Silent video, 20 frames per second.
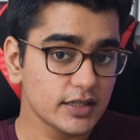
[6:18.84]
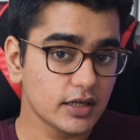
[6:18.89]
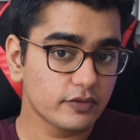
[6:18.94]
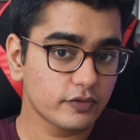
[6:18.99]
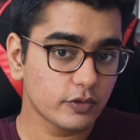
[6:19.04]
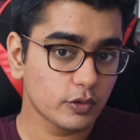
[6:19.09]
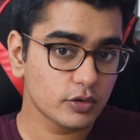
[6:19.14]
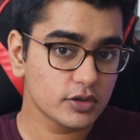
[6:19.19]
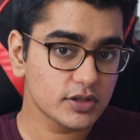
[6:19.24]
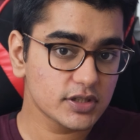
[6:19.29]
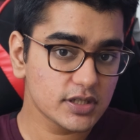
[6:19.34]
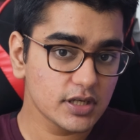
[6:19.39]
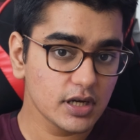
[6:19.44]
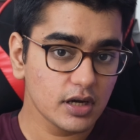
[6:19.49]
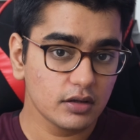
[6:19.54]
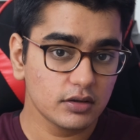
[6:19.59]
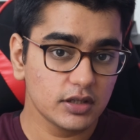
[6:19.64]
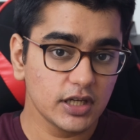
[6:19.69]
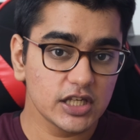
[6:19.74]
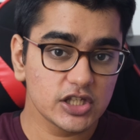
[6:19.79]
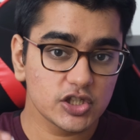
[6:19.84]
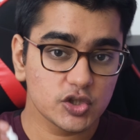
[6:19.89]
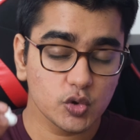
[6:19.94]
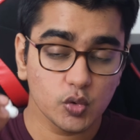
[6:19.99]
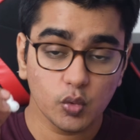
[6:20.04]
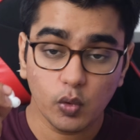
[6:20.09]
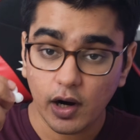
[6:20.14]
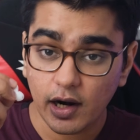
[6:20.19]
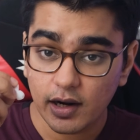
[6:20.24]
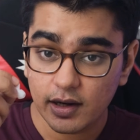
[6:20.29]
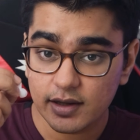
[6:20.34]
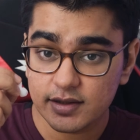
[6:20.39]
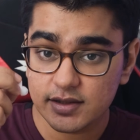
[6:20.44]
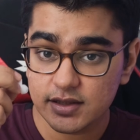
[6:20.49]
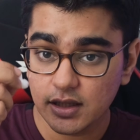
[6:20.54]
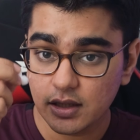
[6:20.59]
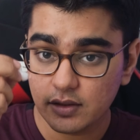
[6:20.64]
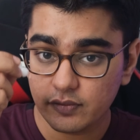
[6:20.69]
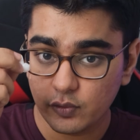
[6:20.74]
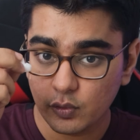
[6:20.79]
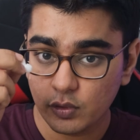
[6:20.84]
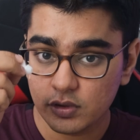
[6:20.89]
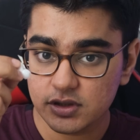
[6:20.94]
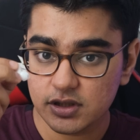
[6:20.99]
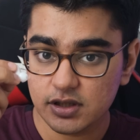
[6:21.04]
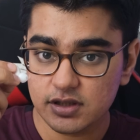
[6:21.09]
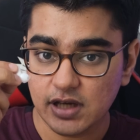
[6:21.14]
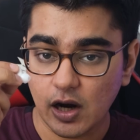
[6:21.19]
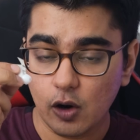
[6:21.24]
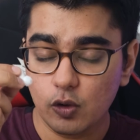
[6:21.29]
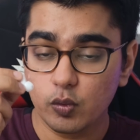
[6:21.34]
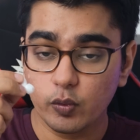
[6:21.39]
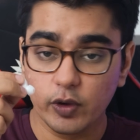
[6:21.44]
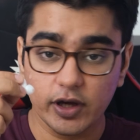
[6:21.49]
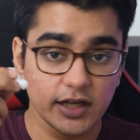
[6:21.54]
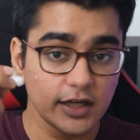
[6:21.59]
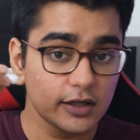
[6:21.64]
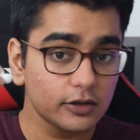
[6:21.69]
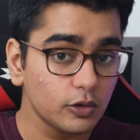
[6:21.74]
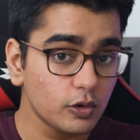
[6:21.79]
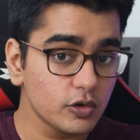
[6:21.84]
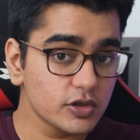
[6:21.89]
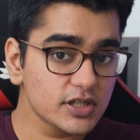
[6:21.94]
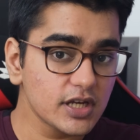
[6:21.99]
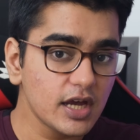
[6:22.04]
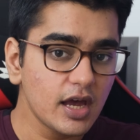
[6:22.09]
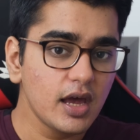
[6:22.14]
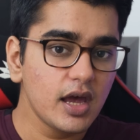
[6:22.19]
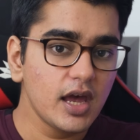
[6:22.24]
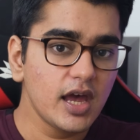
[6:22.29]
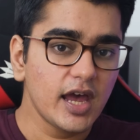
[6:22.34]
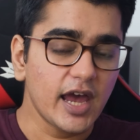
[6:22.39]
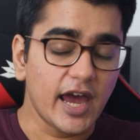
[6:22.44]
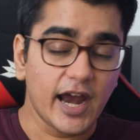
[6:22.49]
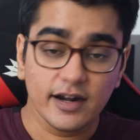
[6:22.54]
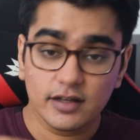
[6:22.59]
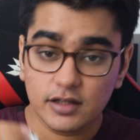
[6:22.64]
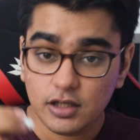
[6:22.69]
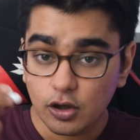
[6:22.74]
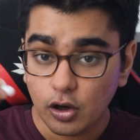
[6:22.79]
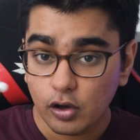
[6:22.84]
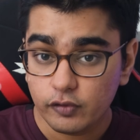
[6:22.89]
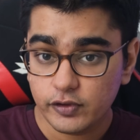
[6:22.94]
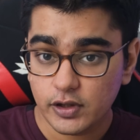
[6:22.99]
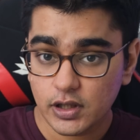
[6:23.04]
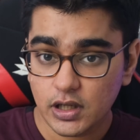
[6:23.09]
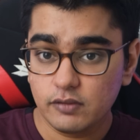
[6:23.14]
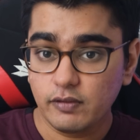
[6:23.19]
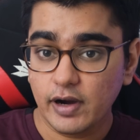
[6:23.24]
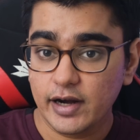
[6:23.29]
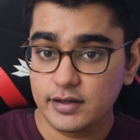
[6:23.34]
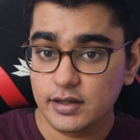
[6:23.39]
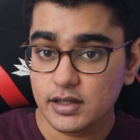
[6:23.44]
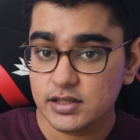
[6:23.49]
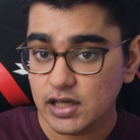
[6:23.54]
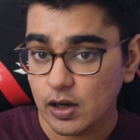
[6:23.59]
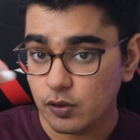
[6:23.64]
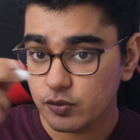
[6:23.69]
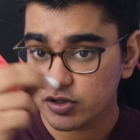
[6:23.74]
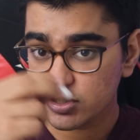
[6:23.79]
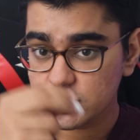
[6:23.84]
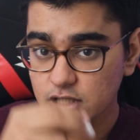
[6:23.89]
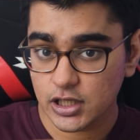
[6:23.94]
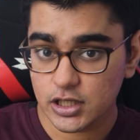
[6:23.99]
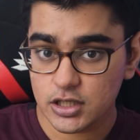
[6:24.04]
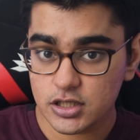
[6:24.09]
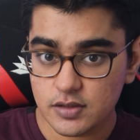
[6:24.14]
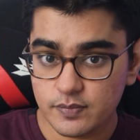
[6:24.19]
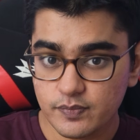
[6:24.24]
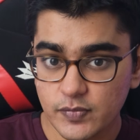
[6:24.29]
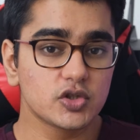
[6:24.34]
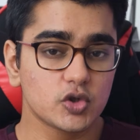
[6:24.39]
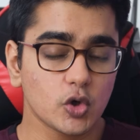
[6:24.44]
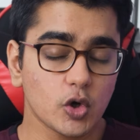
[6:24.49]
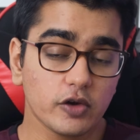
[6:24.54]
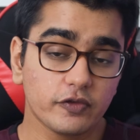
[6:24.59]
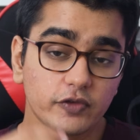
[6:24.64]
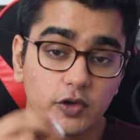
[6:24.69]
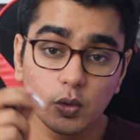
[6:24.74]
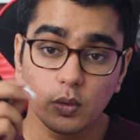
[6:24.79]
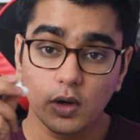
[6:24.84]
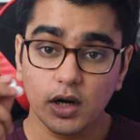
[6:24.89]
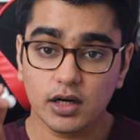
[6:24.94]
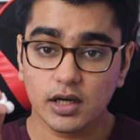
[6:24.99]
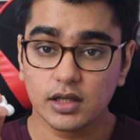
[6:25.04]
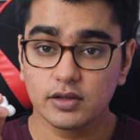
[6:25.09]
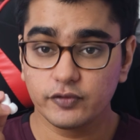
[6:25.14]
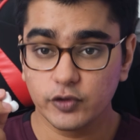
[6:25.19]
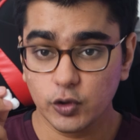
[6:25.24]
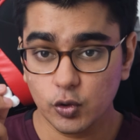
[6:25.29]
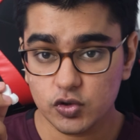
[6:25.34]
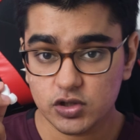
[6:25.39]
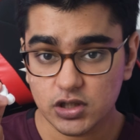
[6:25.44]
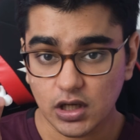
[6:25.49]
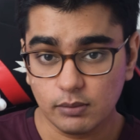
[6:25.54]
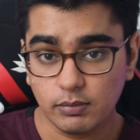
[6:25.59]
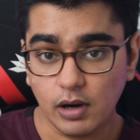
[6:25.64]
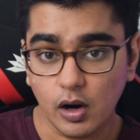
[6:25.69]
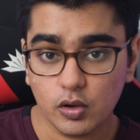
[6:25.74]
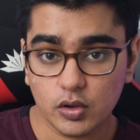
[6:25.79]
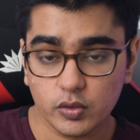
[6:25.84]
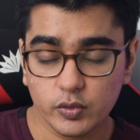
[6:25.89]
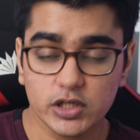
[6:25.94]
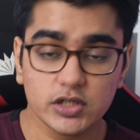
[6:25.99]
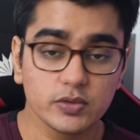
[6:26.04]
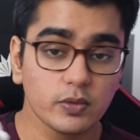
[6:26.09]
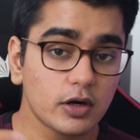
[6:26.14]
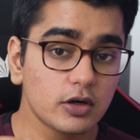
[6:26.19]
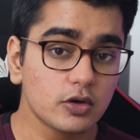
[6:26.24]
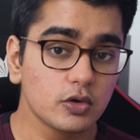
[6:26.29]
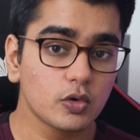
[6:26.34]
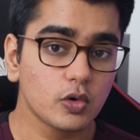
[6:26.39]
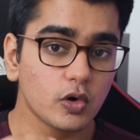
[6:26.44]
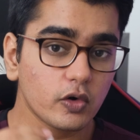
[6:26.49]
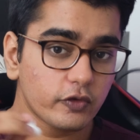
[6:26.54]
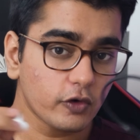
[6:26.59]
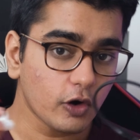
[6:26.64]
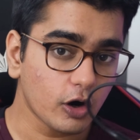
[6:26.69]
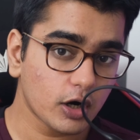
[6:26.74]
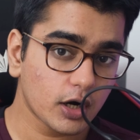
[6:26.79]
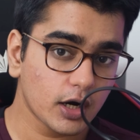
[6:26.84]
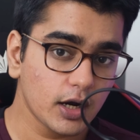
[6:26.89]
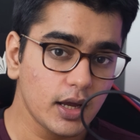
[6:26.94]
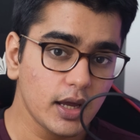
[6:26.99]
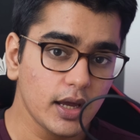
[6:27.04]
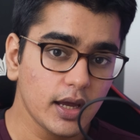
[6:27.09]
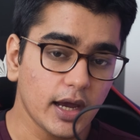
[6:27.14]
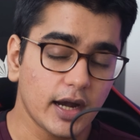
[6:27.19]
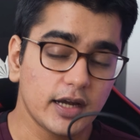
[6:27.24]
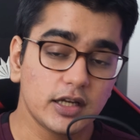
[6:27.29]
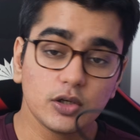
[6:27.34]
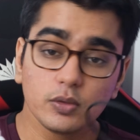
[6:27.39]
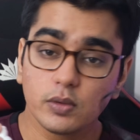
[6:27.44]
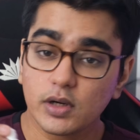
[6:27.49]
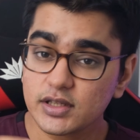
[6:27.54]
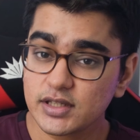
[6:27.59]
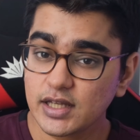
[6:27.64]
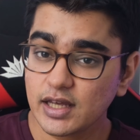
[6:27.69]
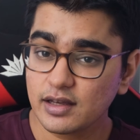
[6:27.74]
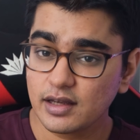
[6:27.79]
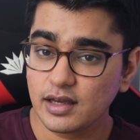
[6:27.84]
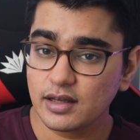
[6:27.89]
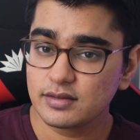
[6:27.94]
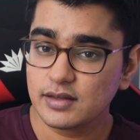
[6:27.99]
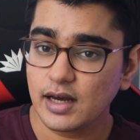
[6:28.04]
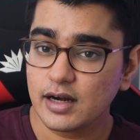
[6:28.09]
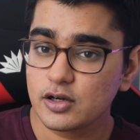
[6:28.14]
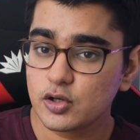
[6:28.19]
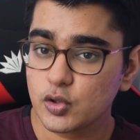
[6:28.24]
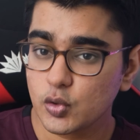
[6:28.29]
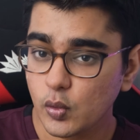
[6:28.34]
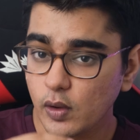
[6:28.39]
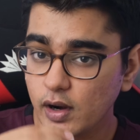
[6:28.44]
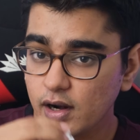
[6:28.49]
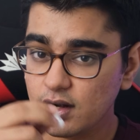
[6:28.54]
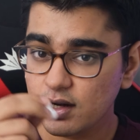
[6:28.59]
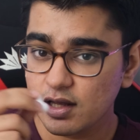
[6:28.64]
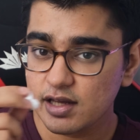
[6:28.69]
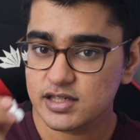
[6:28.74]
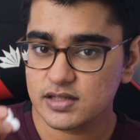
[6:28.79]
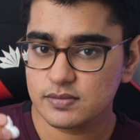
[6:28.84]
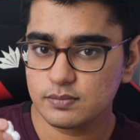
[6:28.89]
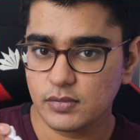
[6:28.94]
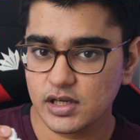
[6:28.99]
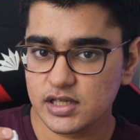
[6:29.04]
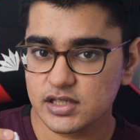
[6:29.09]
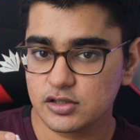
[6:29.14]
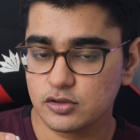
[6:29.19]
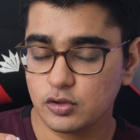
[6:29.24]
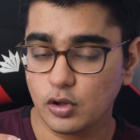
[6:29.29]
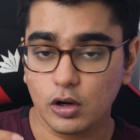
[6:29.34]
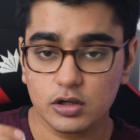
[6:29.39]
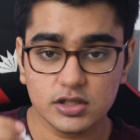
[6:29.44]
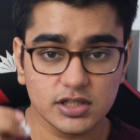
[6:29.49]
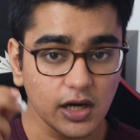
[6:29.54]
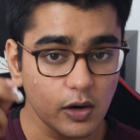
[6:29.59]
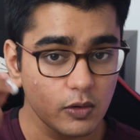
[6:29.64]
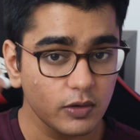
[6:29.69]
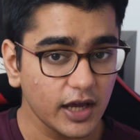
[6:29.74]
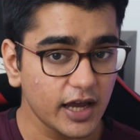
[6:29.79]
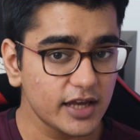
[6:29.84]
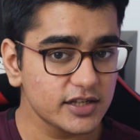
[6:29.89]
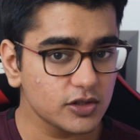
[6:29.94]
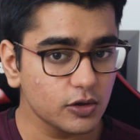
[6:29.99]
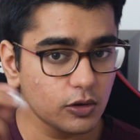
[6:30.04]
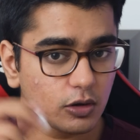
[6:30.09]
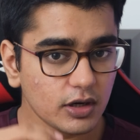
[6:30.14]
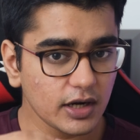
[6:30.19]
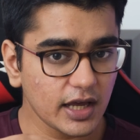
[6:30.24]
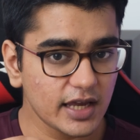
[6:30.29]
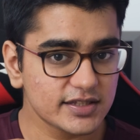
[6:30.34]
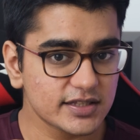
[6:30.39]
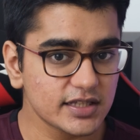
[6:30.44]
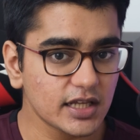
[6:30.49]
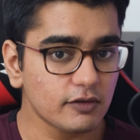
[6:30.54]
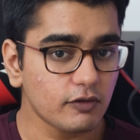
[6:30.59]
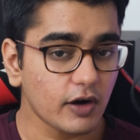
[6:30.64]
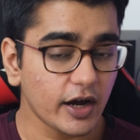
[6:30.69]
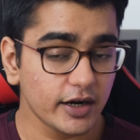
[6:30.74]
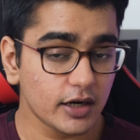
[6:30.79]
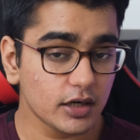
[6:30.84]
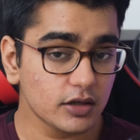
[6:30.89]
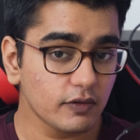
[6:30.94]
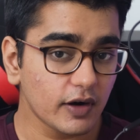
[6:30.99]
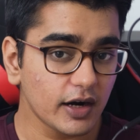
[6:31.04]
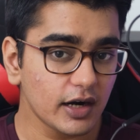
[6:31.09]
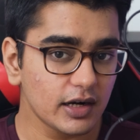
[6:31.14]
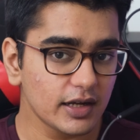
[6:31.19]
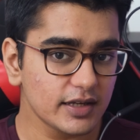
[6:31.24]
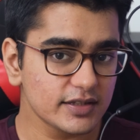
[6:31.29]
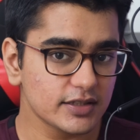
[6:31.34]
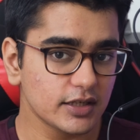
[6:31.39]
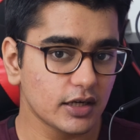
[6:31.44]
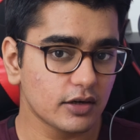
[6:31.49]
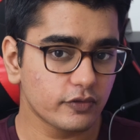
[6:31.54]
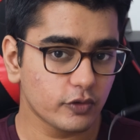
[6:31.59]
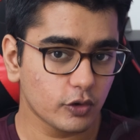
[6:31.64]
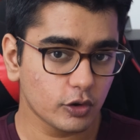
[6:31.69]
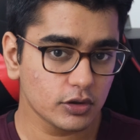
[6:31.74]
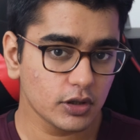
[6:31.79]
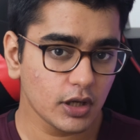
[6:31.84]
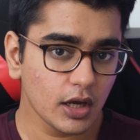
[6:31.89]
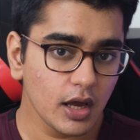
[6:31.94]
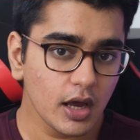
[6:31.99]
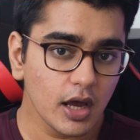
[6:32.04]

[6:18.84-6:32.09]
earphones, these true wireless earphones sound very close and they offer a wider soundstage. So if you are confused about which one to go for and you are thinking that true wireless must not sound as good as the wired wireless earphone,